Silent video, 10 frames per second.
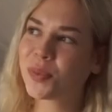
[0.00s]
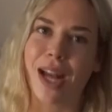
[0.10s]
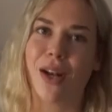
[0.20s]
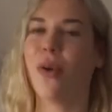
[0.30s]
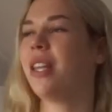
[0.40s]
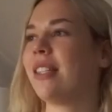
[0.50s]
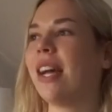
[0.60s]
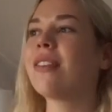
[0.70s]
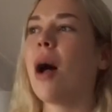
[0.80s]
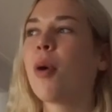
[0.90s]
I don't know, these
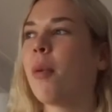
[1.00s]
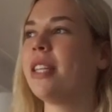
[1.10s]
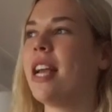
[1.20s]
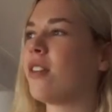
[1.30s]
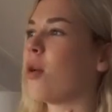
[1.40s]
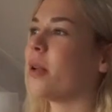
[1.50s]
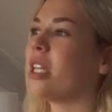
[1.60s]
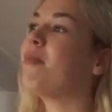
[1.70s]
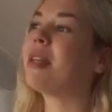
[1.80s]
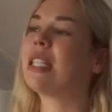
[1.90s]
next upcoming days are
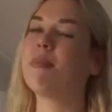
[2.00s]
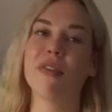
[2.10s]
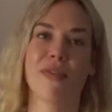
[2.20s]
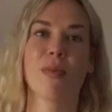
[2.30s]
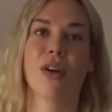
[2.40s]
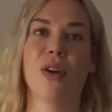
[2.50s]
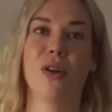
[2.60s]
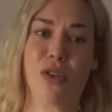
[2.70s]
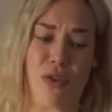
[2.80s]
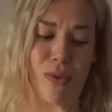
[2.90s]
really busy before I'm gonna
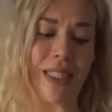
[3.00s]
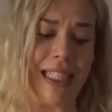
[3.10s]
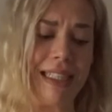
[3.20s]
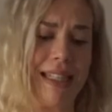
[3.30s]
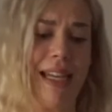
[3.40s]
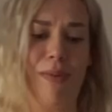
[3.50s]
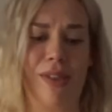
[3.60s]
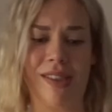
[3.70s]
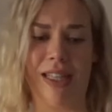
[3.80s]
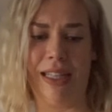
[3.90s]
go to Greece and I'm
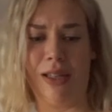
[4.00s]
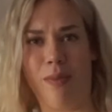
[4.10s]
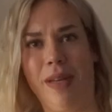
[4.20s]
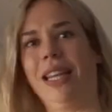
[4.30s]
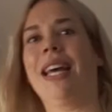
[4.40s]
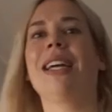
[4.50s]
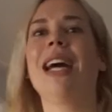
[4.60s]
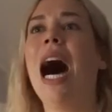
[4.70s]
just a little bit like,